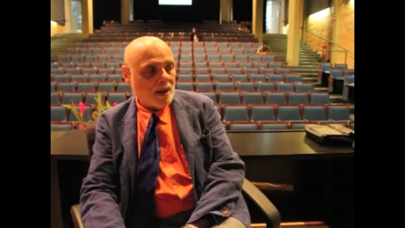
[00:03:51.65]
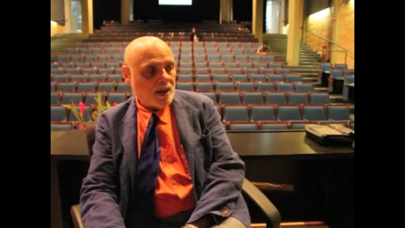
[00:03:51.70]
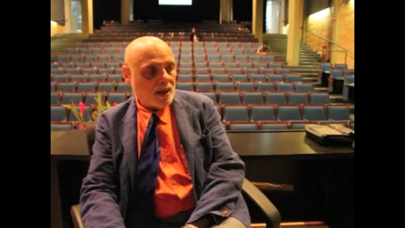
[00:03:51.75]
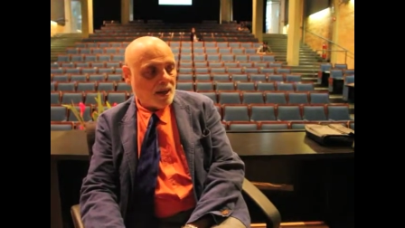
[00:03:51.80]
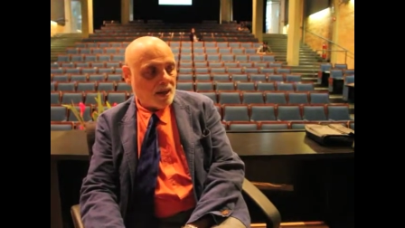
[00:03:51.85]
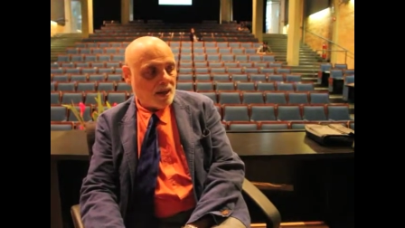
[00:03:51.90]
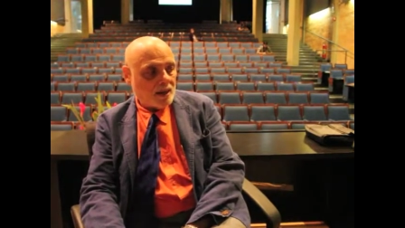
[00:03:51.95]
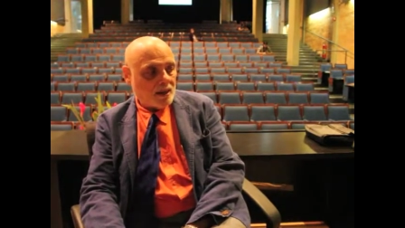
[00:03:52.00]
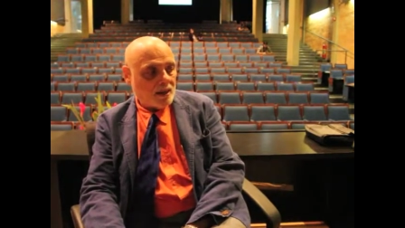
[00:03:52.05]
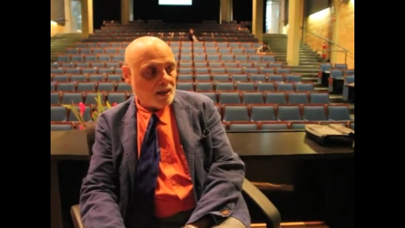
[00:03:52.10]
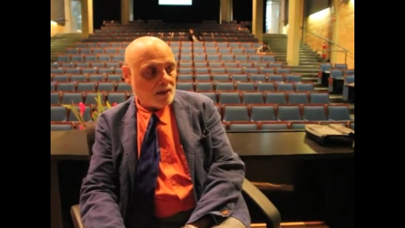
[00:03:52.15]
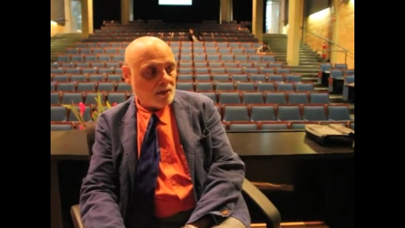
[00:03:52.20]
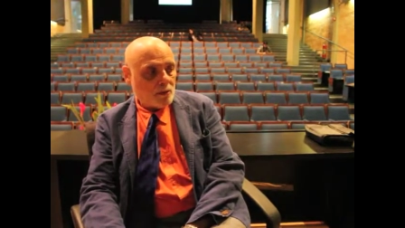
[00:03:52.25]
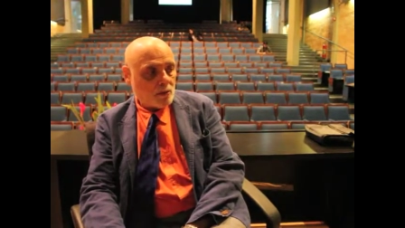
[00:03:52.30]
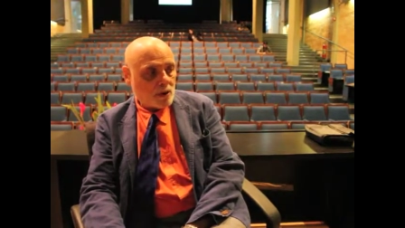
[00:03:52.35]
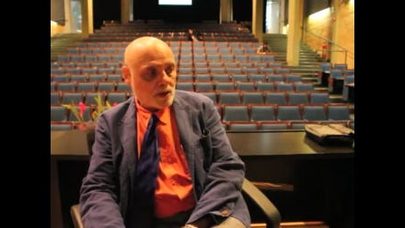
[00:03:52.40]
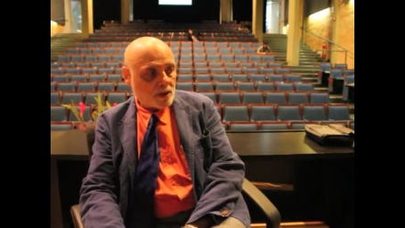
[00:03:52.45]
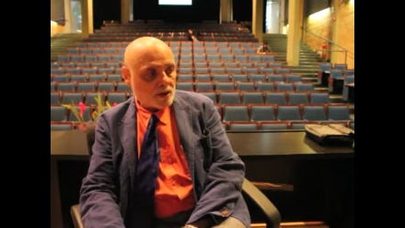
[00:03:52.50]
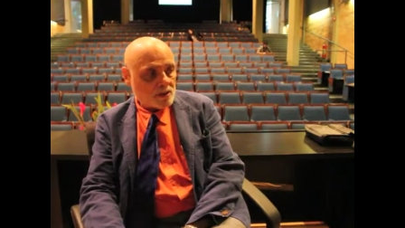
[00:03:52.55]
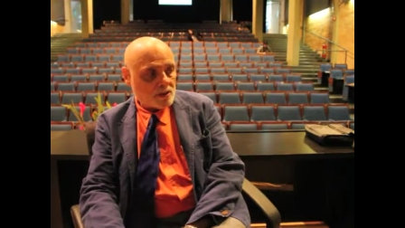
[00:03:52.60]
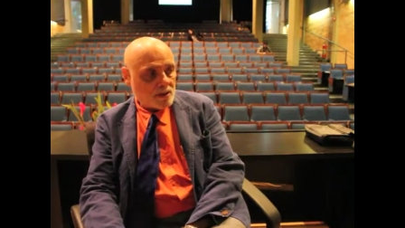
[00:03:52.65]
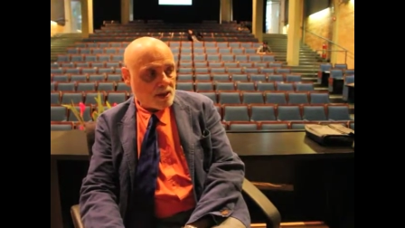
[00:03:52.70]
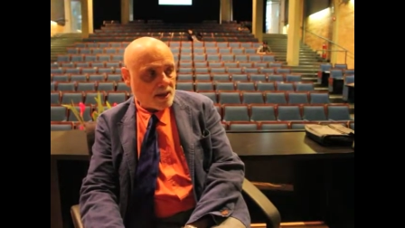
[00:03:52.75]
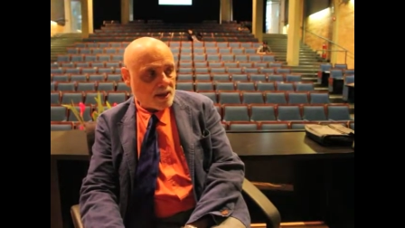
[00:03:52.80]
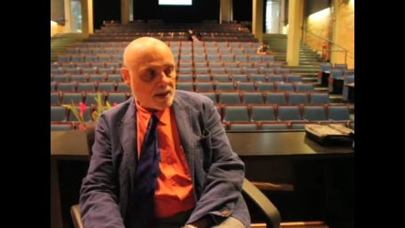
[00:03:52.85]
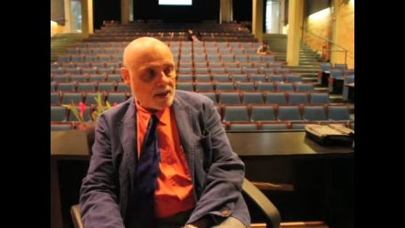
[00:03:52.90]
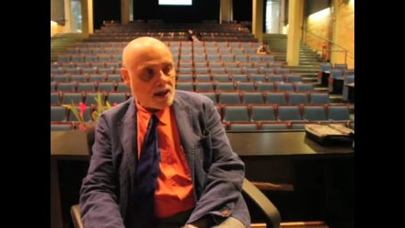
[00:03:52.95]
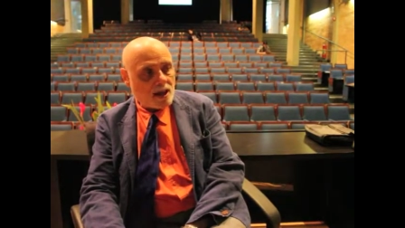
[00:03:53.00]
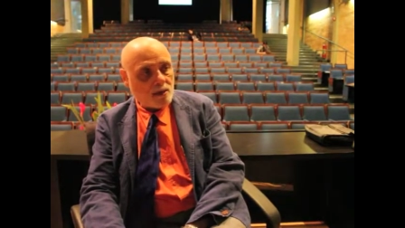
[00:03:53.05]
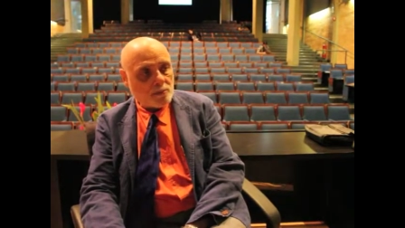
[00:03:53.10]
In a way, it's
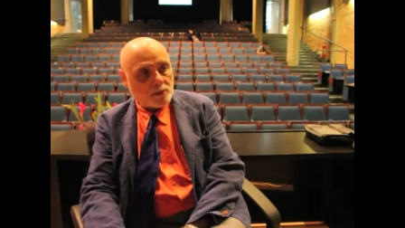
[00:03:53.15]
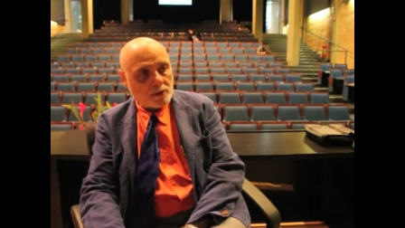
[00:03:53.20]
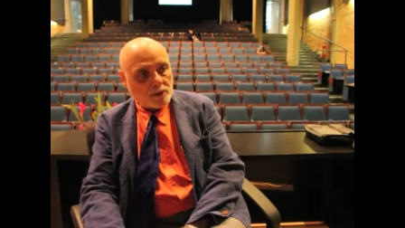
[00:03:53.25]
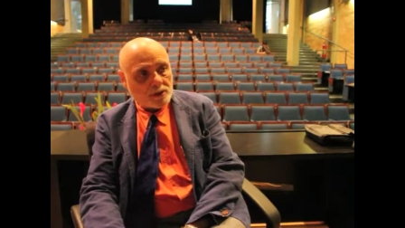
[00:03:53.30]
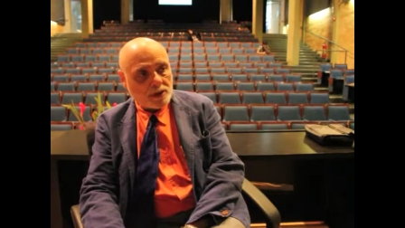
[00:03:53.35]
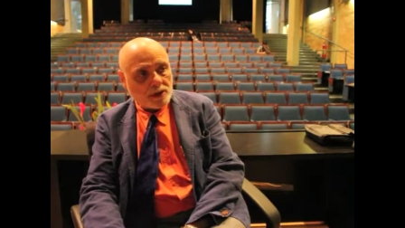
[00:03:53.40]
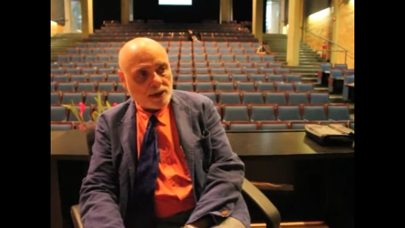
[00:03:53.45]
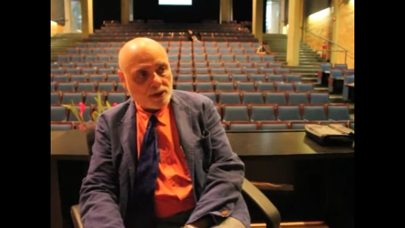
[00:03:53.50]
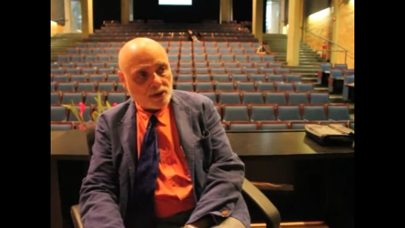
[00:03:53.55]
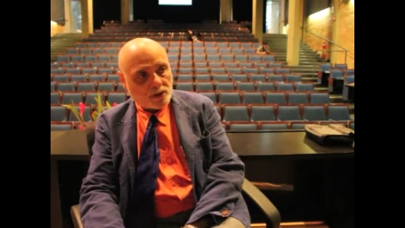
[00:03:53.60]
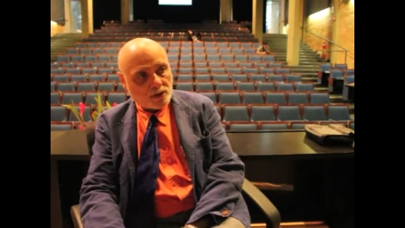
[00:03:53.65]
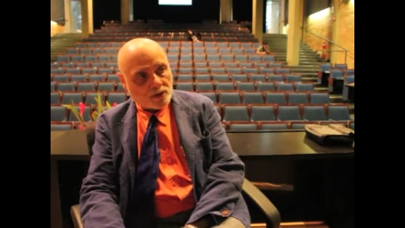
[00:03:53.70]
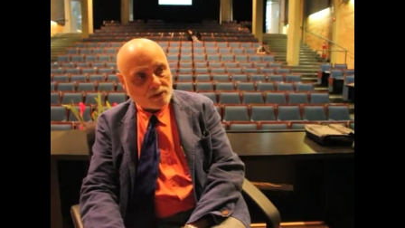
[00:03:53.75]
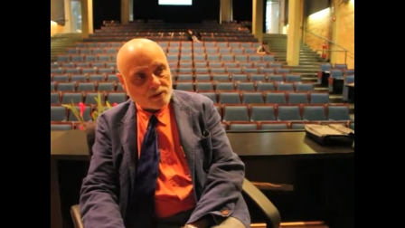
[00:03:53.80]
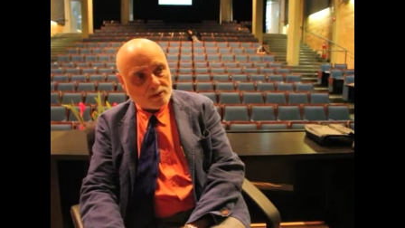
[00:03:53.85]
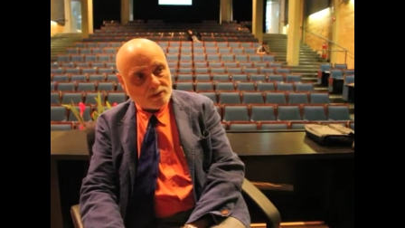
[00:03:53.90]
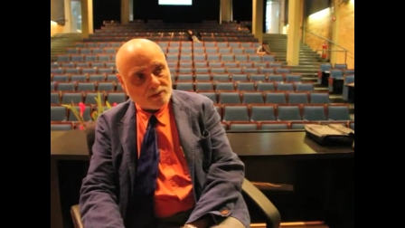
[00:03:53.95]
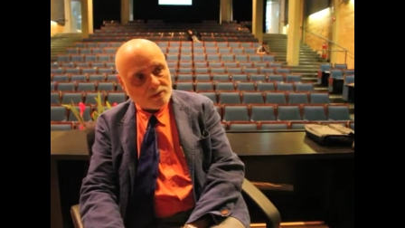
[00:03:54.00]
like computation.